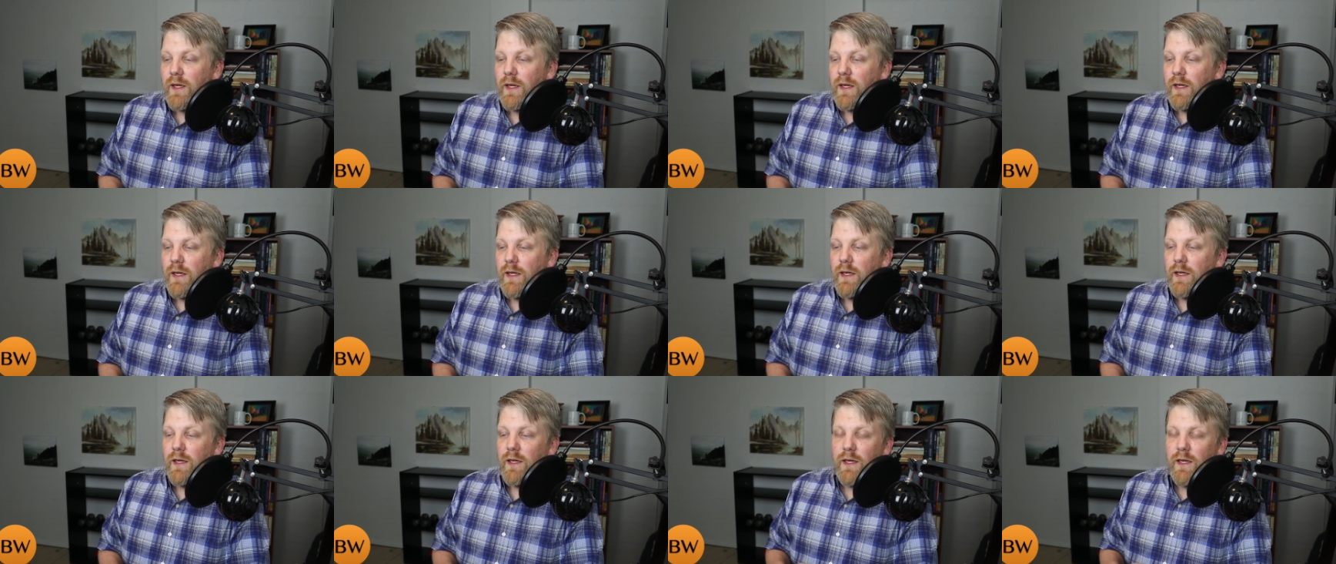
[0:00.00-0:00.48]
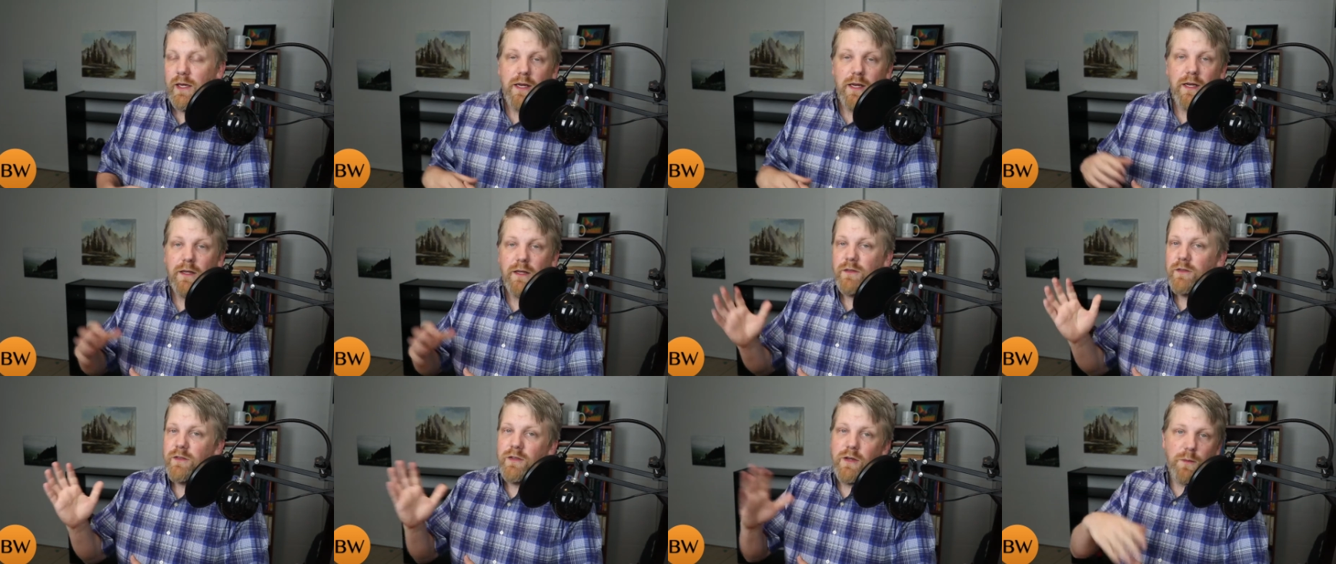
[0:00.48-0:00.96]
he he
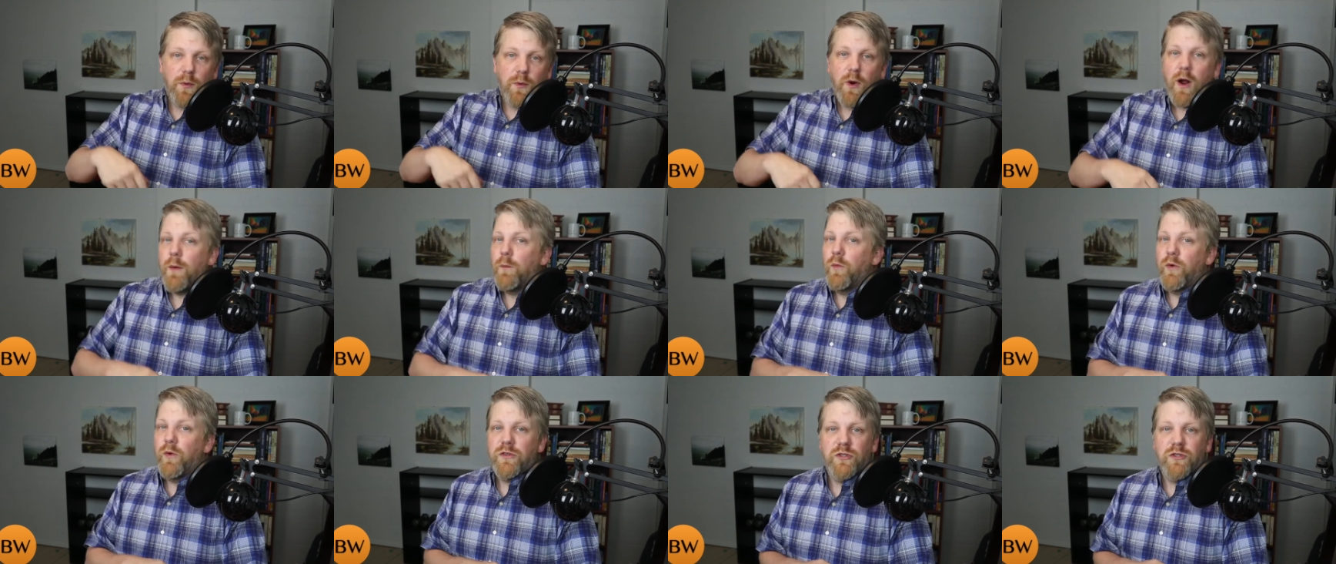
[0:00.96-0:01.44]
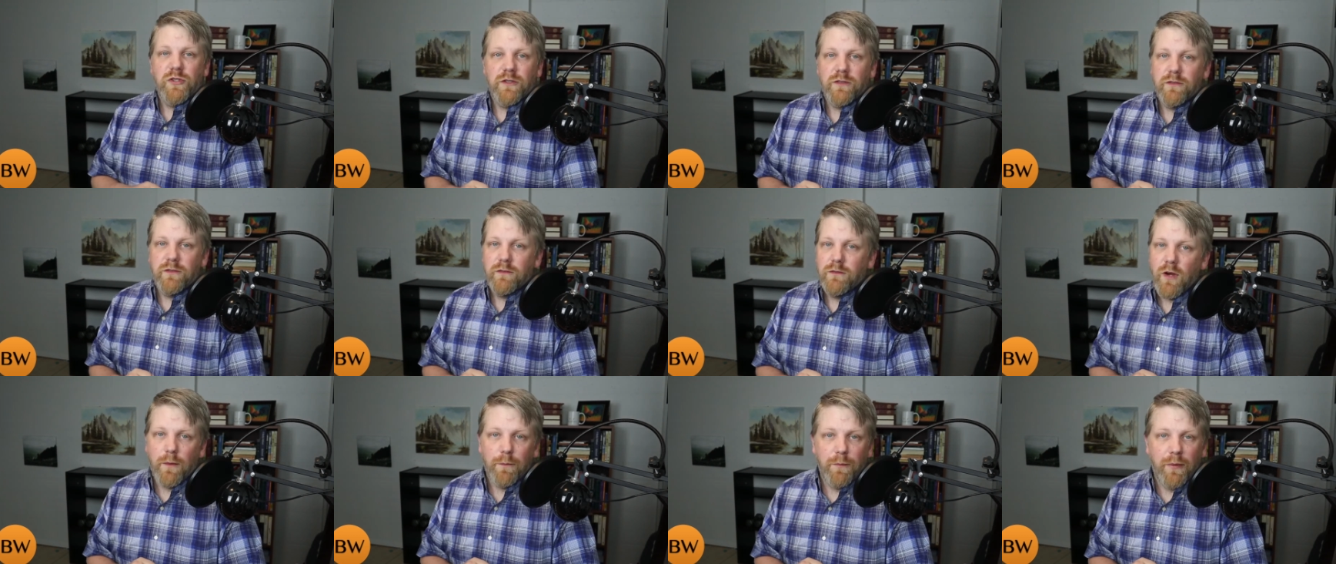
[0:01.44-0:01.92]
didn't see a problem with
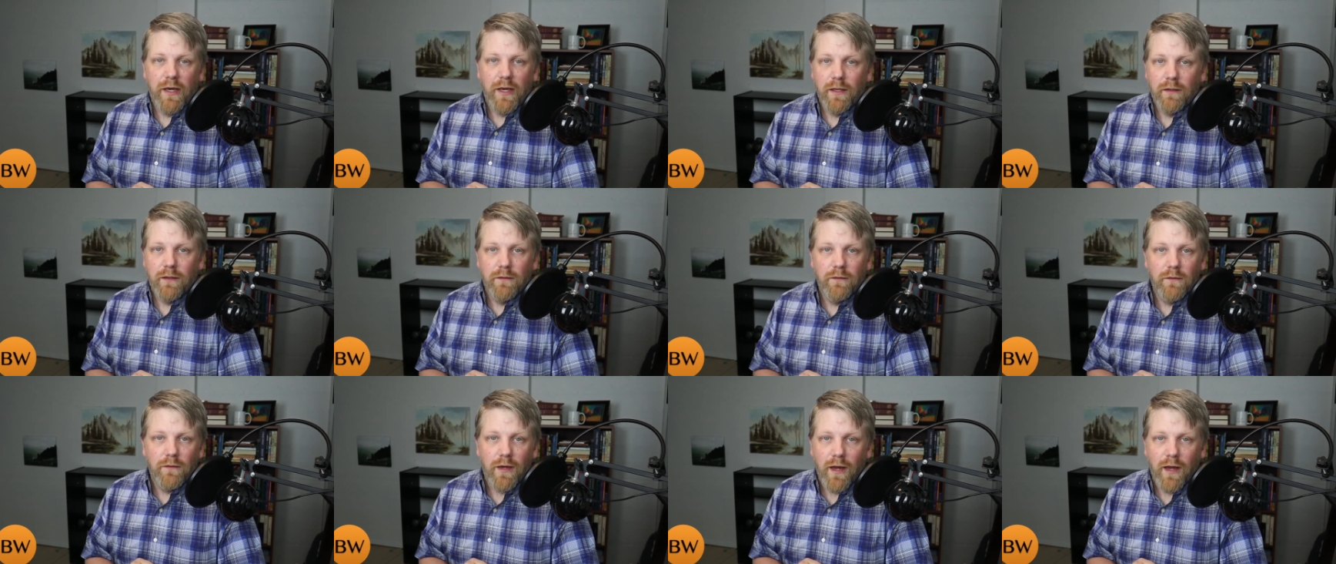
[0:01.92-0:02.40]
just jumping in